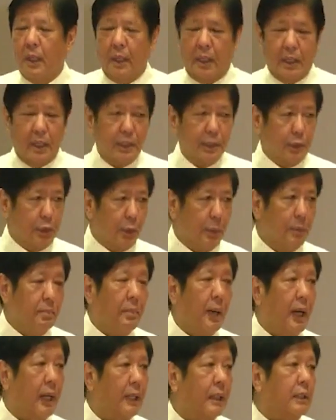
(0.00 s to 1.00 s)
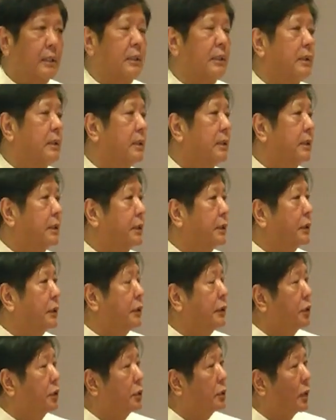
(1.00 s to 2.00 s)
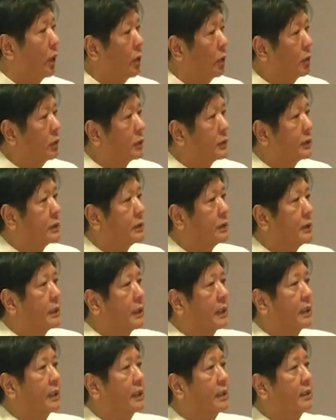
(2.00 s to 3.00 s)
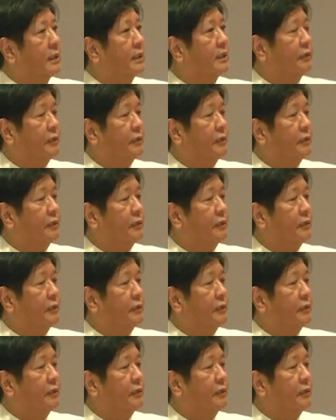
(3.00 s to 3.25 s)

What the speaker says: As you embark on your new roles in the